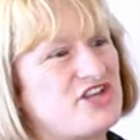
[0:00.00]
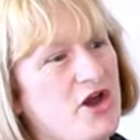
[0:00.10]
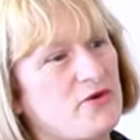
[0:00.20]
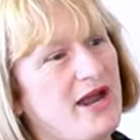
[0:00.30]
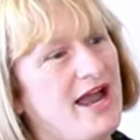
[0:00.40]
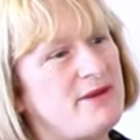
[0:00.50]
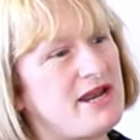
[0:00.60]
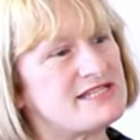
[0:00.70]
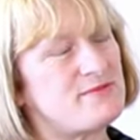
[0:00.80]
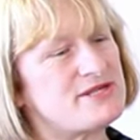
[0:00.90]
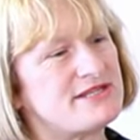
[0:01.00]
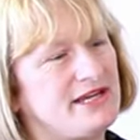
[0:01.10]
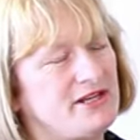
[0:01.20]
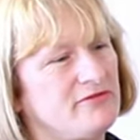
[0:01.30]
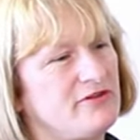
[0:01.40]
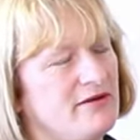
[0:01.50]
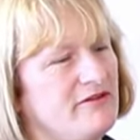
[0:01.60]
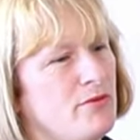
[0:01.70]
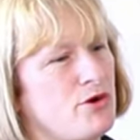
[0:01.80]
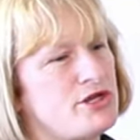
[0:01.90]
that. So, I mean, I suppose that, you know,
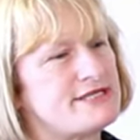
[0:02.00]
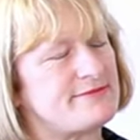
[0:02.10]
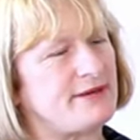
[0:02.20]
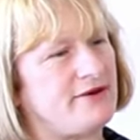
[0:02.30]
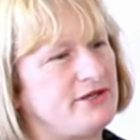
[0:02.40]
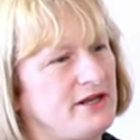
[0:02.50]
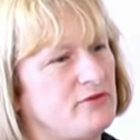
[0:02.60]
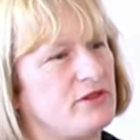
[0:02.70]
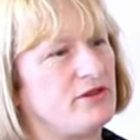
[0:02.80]
if I'm honest about, you know,